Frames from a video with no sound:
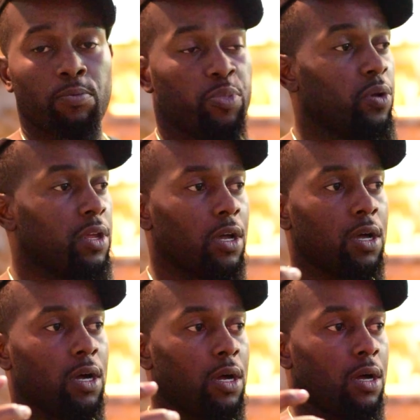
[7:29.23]

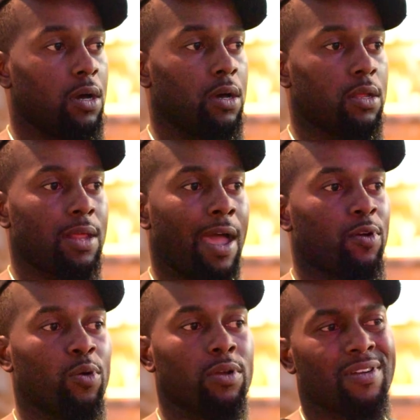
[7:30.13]
I
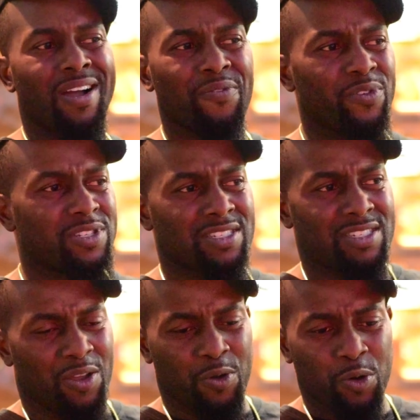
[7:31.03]
go to
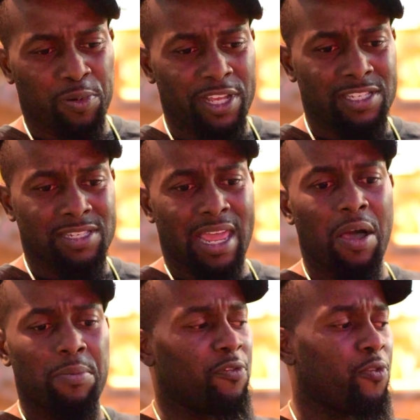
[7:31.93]
conferences, I go to places
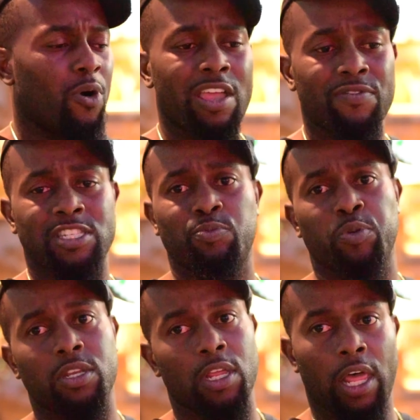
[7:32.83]
now, and before I even
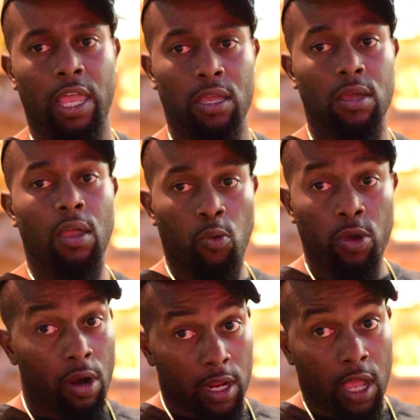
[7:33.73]
speak, they like,
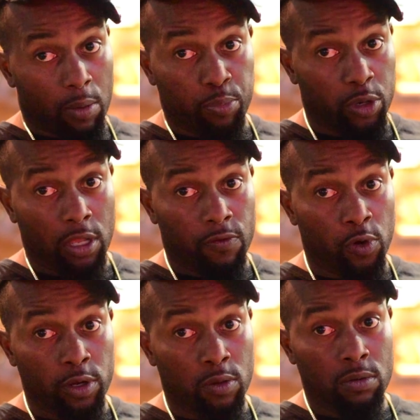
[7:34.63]
we already got a booking
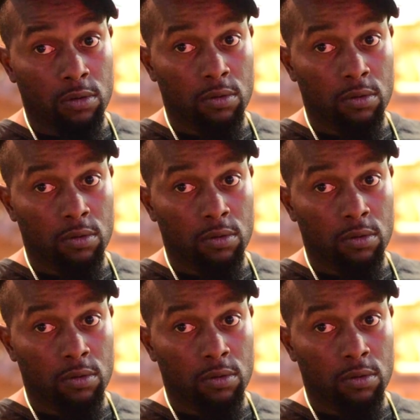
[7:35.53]
for you.